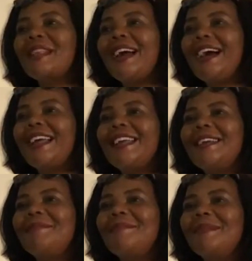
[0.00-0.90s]
I
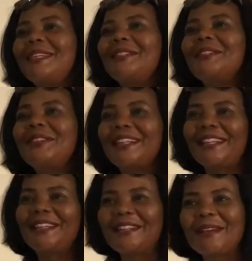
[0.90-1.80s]
am
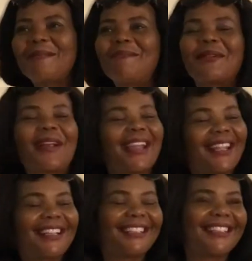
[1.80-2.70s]
mentoring
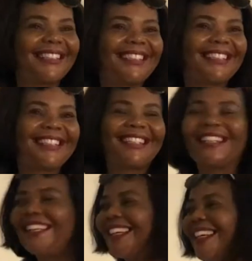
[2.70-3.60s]
Brian,
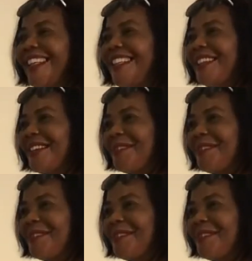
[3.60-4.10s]
and